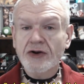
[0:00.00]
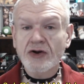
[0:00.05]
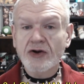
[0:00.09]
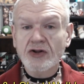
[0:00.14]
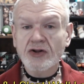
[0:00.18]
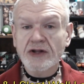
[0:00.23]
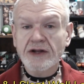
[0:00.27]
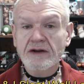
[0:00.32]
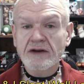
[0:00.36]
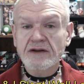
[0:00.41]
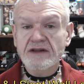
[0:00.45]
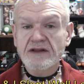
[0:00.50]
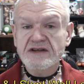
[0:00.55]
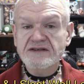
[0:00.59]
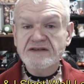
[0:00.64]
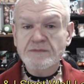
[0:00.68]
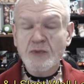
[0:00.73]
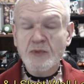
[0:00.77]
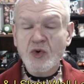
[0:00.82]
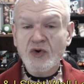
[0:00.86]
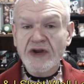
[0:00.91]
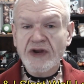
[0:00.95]
earlier
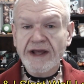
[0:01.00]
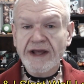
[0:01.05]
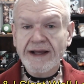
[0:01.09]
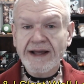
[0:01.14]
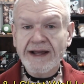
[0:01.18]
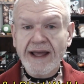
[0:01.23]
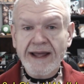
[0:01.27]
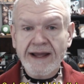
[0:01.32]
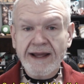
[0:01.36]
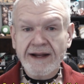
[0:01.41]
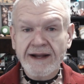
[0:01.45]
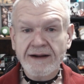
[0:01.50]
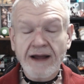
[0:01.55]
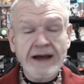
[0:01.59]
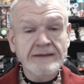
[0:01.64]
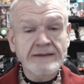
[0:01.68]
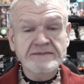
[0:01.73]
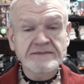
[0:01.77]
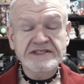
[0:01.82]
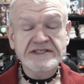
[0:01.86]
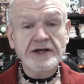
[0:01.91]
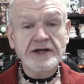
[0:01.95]
this morning and
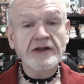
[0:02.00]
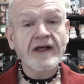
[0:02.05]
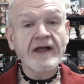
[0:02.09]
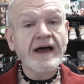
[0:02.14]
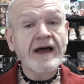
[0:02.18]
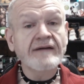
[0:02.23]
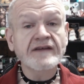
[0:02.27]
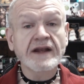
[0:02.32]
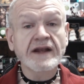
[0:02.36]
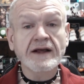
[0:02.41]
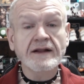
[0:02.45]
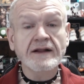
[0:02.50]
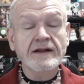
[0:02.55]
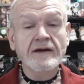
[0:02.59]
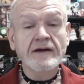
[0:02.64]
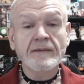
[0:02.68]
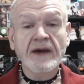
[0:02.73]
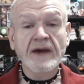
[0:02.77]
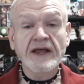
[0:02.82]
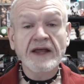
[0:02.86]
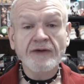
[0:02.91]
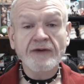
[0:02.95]
I'm still having to
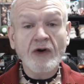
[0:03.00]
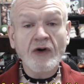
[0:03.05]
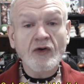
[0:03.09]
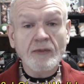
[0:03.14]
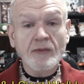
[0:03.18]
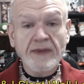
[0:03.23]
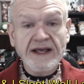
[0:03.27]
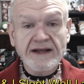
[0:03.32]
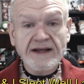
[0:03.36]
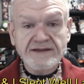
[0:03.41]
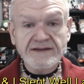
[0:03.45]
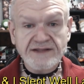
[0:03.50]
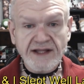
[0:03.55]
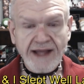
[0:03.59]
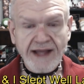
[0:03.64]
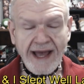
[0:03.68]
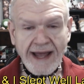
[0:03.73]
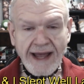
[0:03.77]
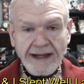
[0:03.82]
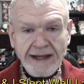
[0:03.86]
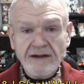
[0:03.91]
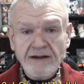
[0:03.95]
clear my throat because of
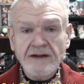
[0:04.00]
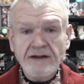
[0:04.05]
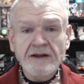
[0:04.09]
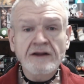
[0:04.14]
that.